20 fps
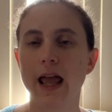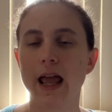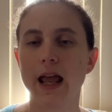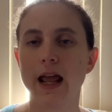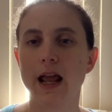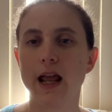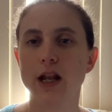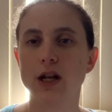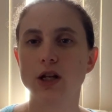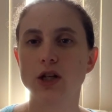
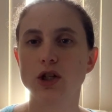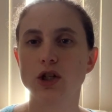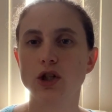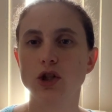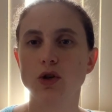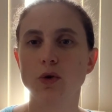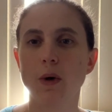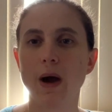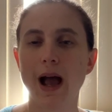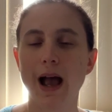and
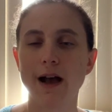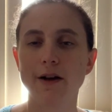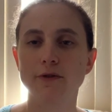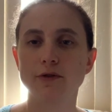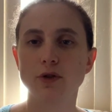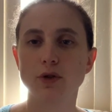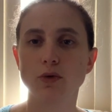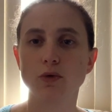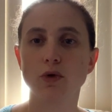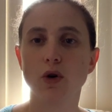you
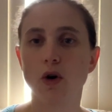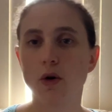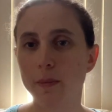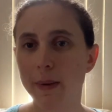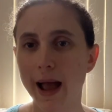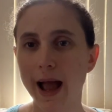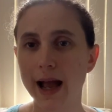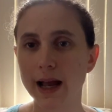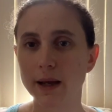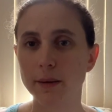have to go
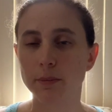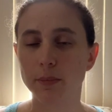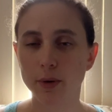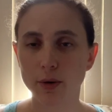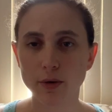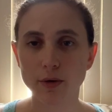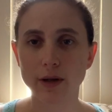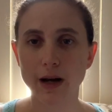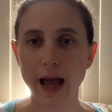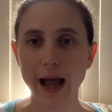back and
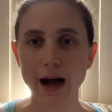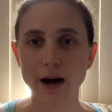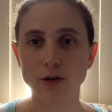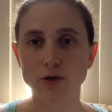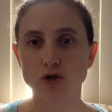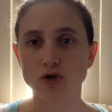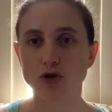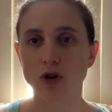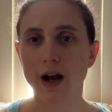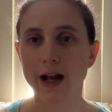pull it out
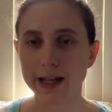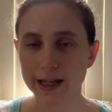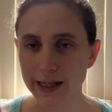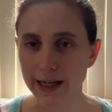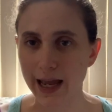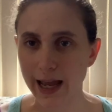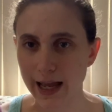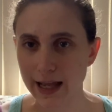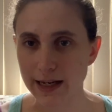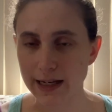and try
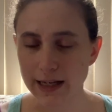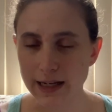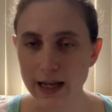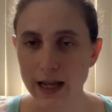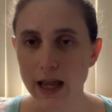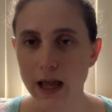again.